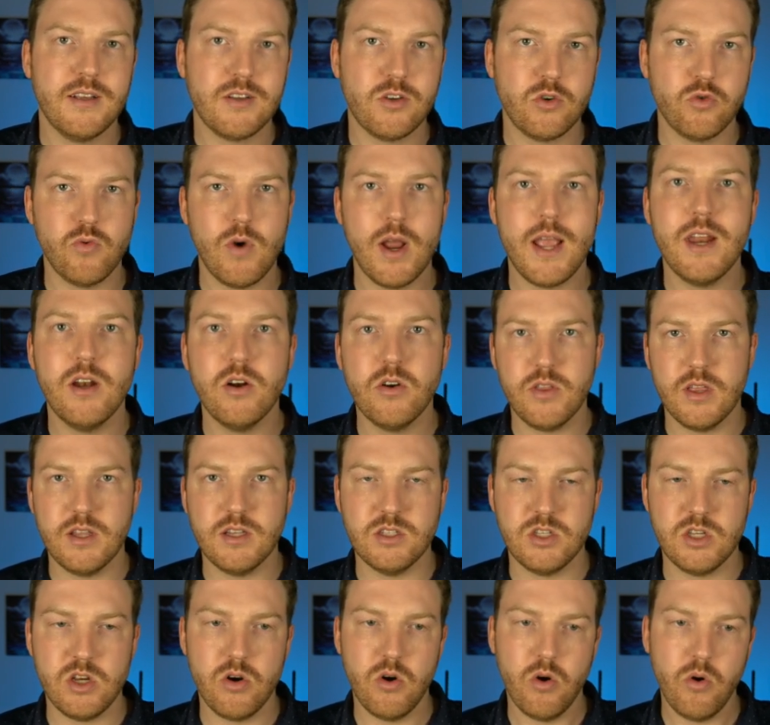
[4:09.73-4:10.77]
greater than
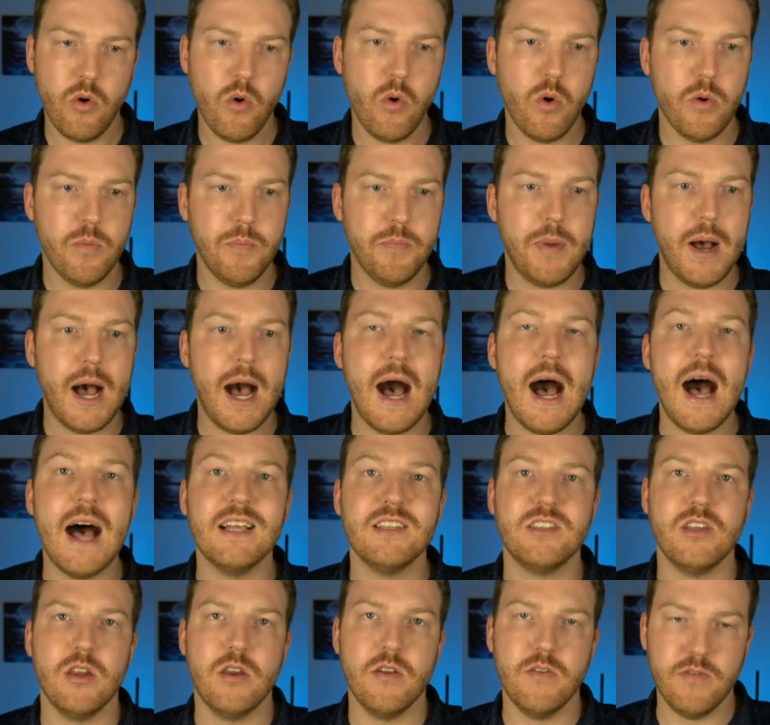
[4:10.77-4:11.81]
0 or
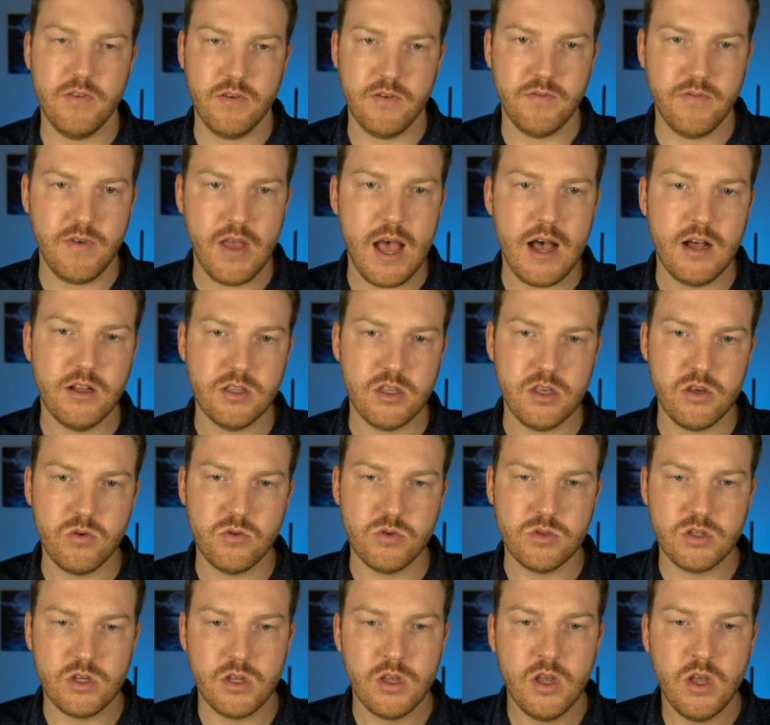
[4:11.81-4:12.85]
positive
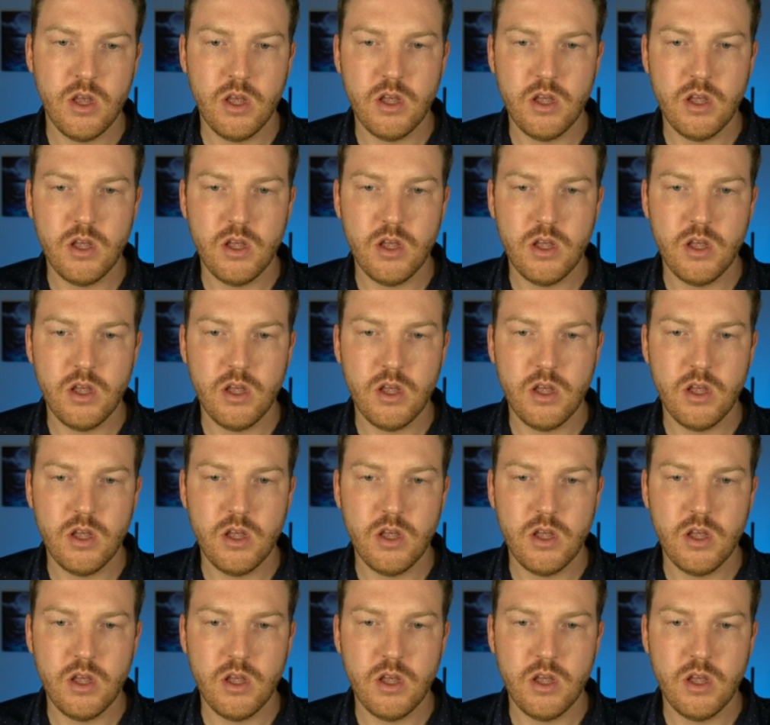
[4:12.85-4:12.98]
values.